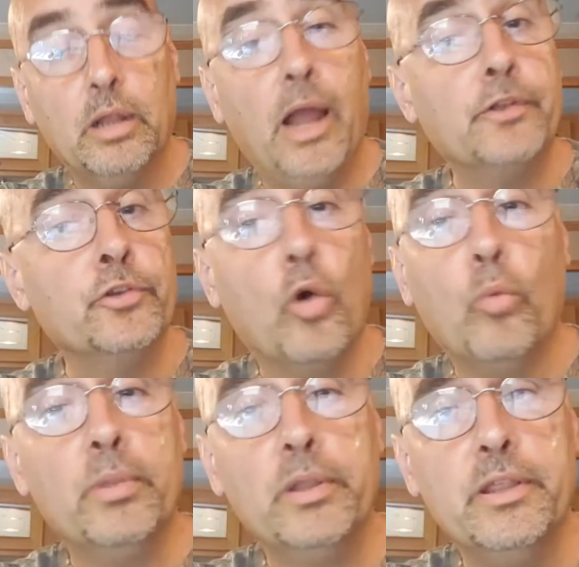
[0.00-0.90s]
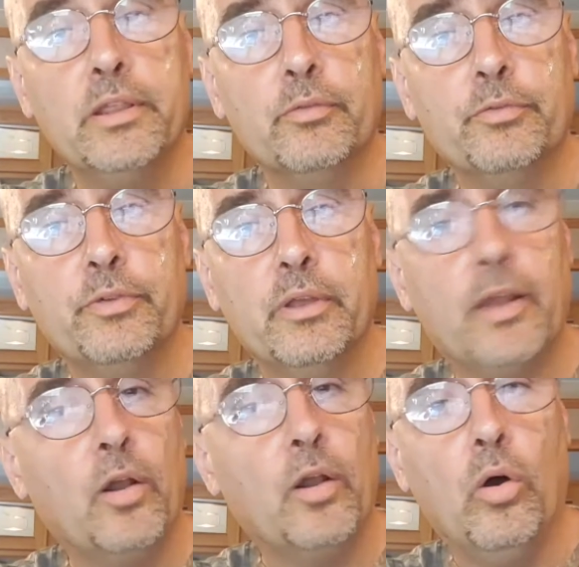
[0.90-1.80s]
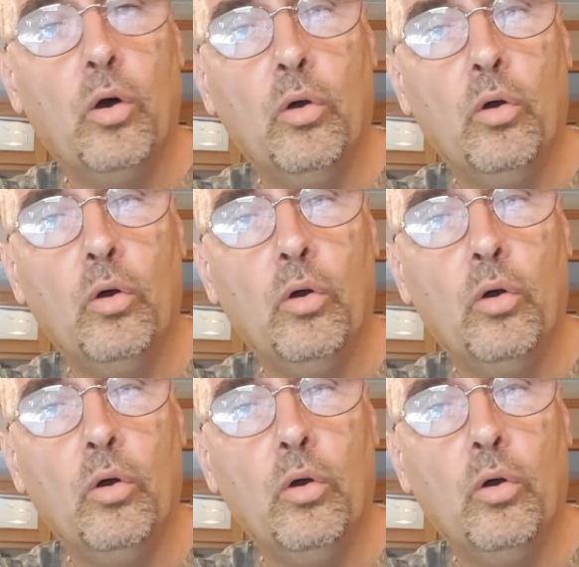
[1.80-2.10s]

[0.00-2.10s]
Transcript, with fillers: I don't believe at all